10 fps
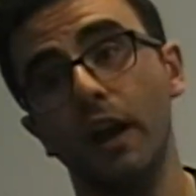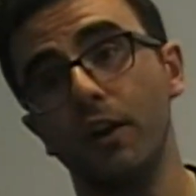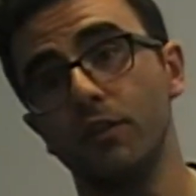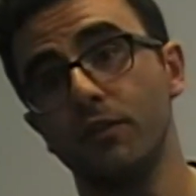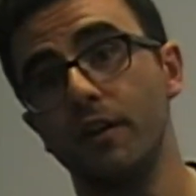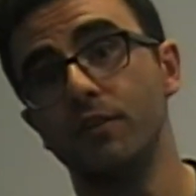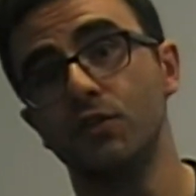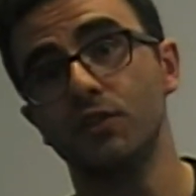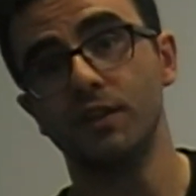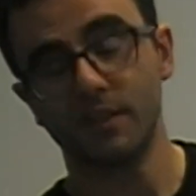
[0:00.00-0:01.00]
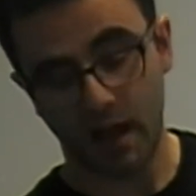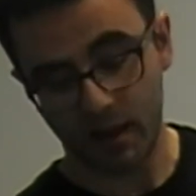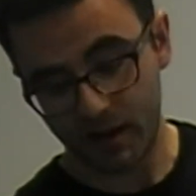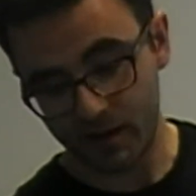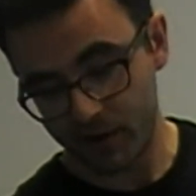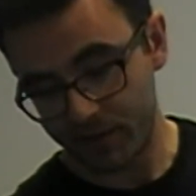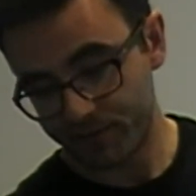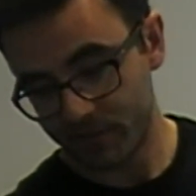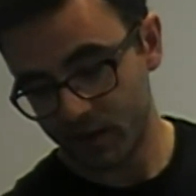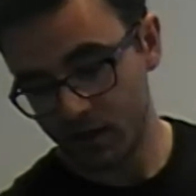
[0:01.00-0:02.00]
are not very interested in Scala anymore.
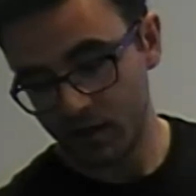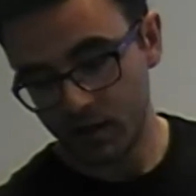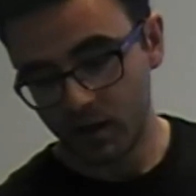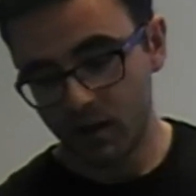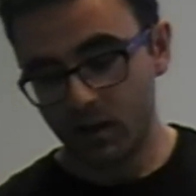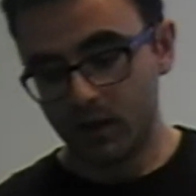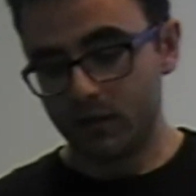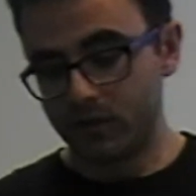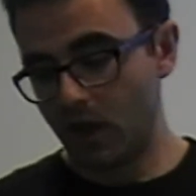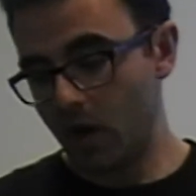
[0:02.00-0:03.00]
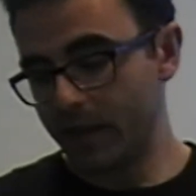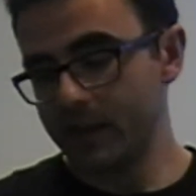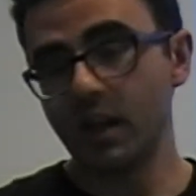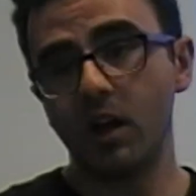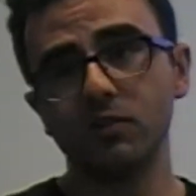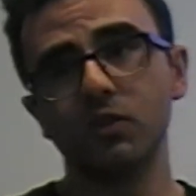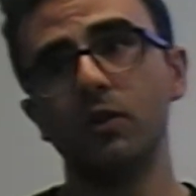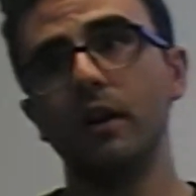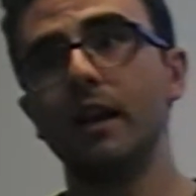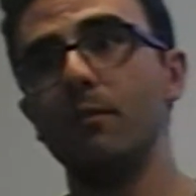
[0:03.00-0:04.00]
So there's
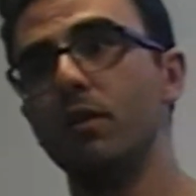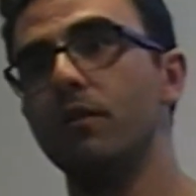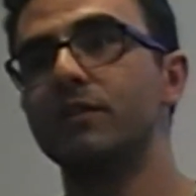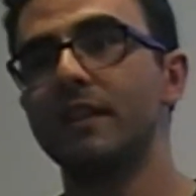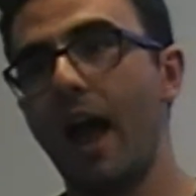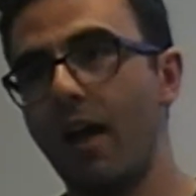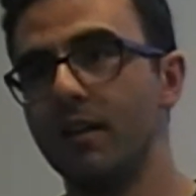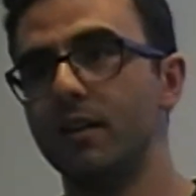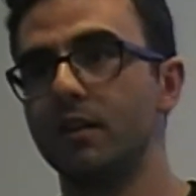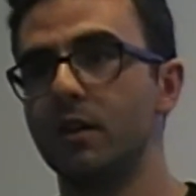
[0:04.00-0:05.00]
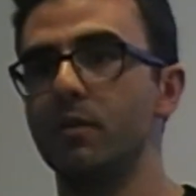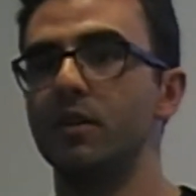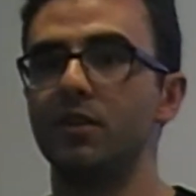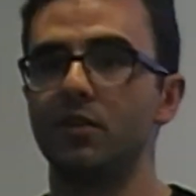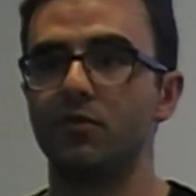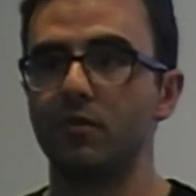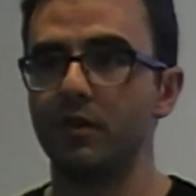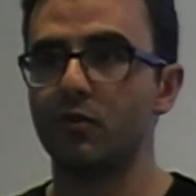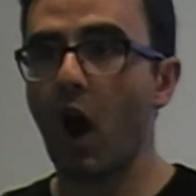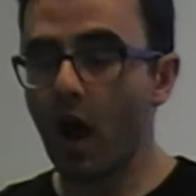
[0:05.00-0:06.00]
also a couple of Scala community
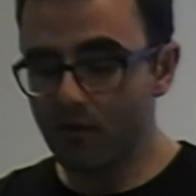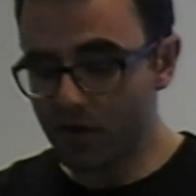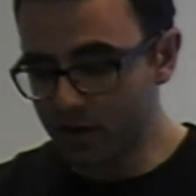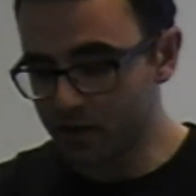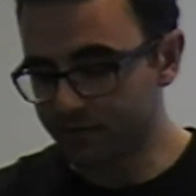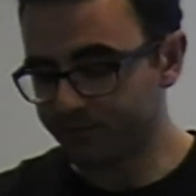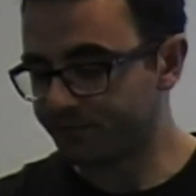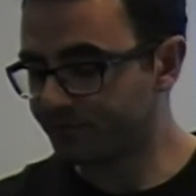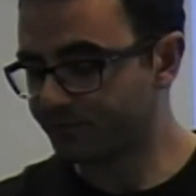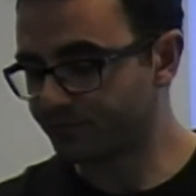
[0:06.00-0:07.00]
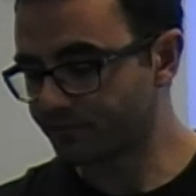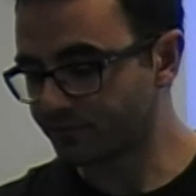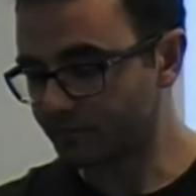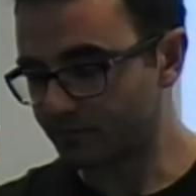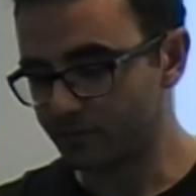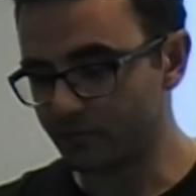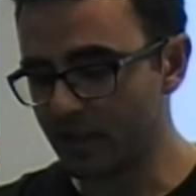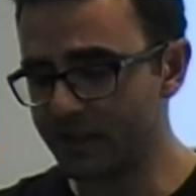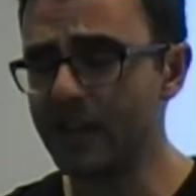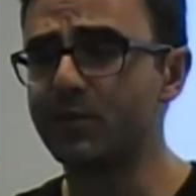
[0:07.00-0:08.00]
drivers.
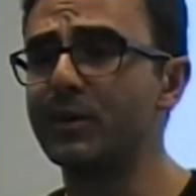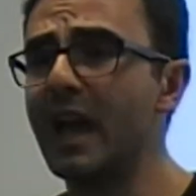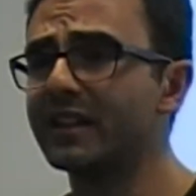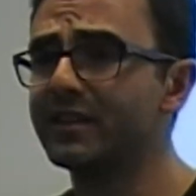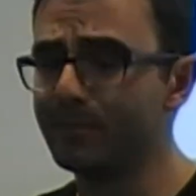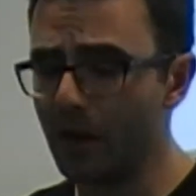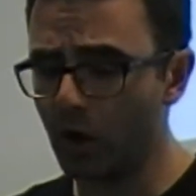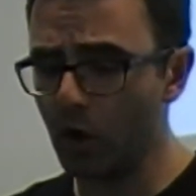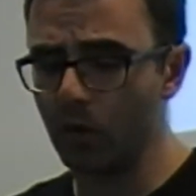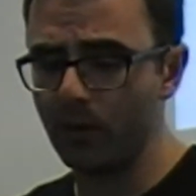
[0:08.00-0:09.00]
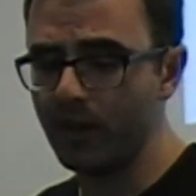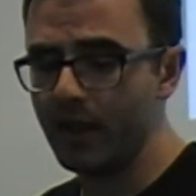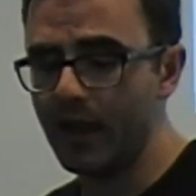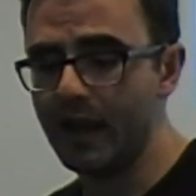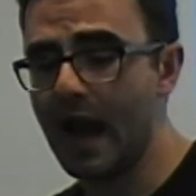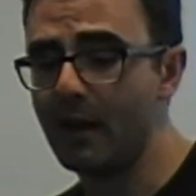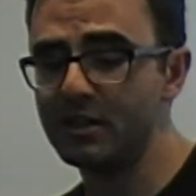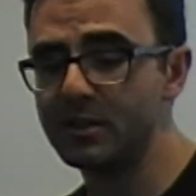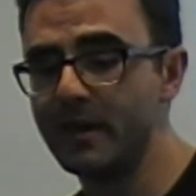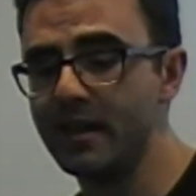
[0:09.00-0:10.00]
There's Reactive Mongo and
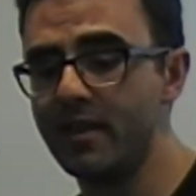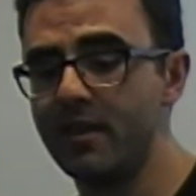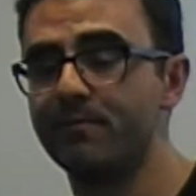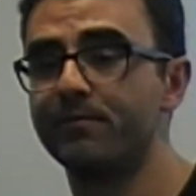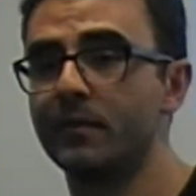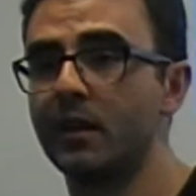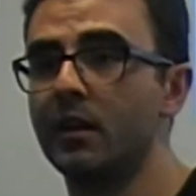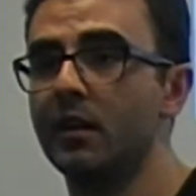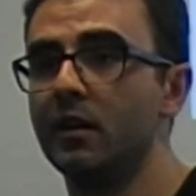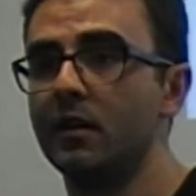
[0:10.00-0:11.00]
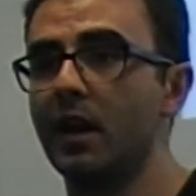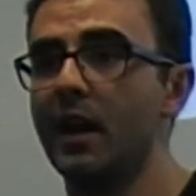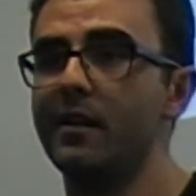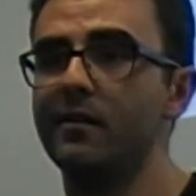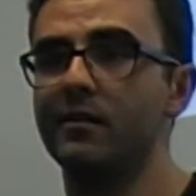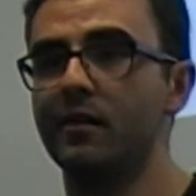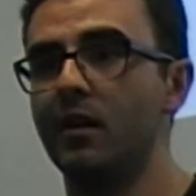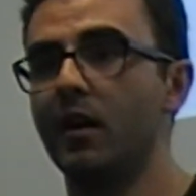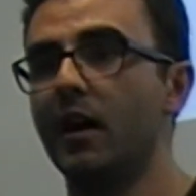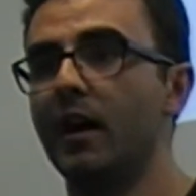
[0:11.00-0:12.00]
Hammersmith. Okay,
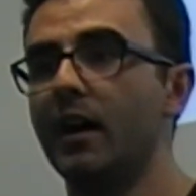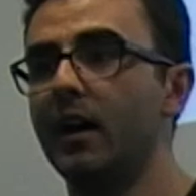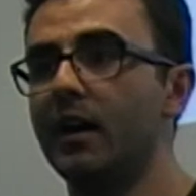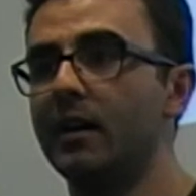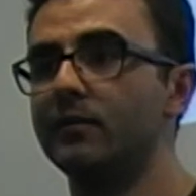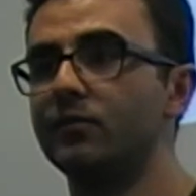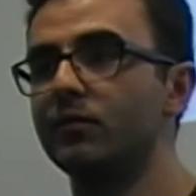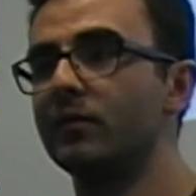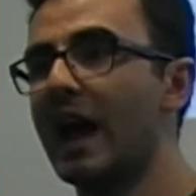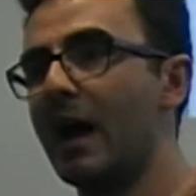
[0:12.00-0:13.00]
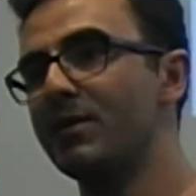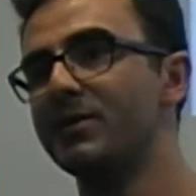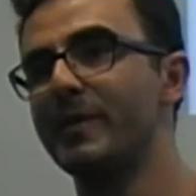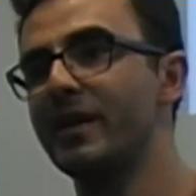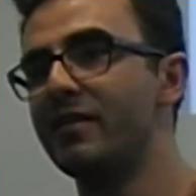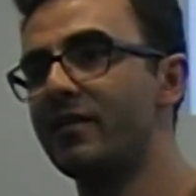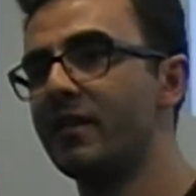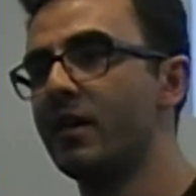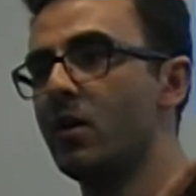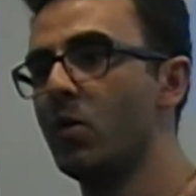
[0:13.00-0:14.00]
Hammersmith
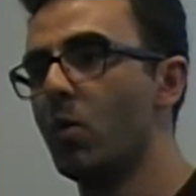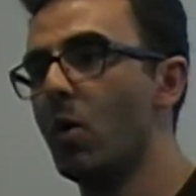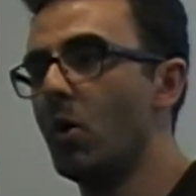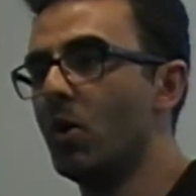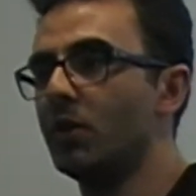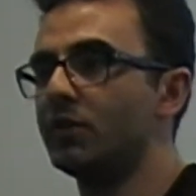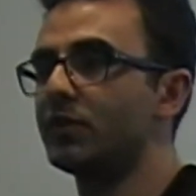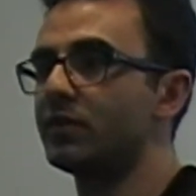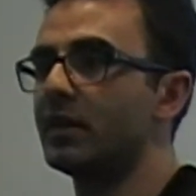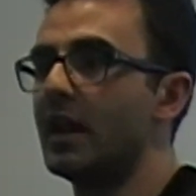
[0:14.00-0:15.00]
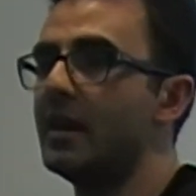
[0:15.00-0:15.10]
was